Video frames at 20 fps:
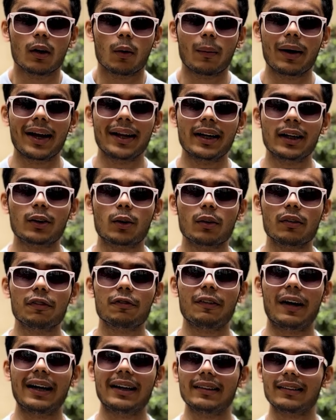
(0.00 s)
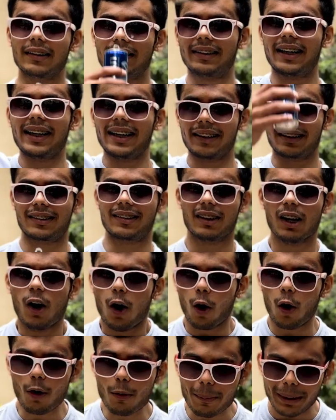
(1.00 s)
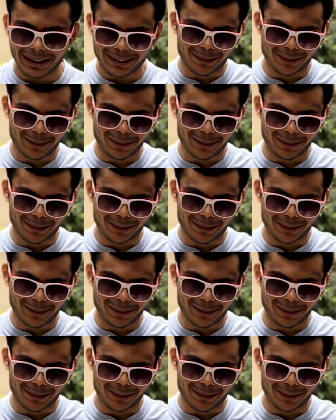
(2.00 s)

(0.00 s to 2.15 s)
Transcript: when it couldn't find the drink. Oh my